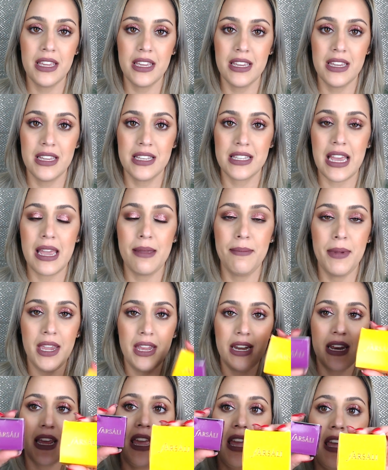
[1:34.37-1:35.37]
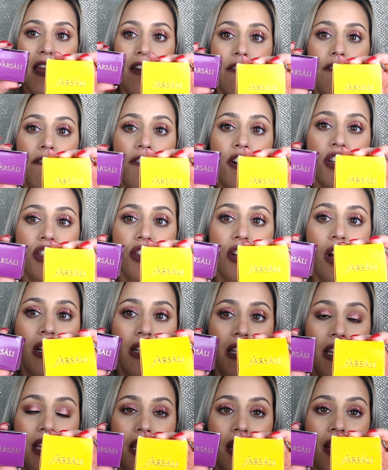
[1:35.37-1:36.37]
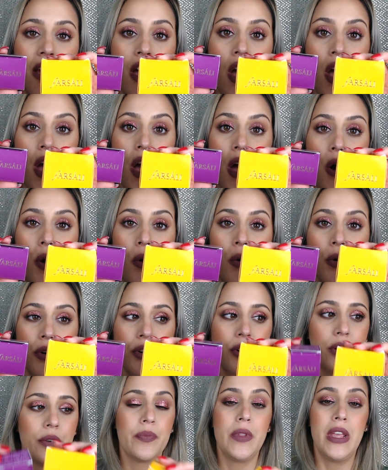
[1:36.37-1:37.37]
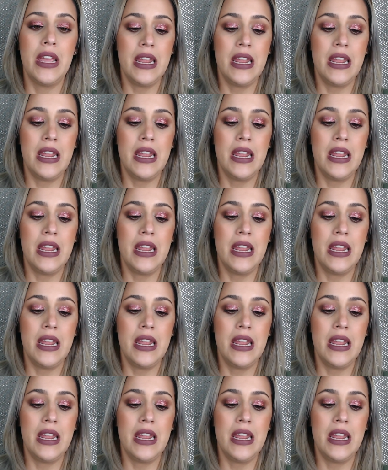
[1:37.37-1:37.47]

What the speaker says: is I made a Farsali order.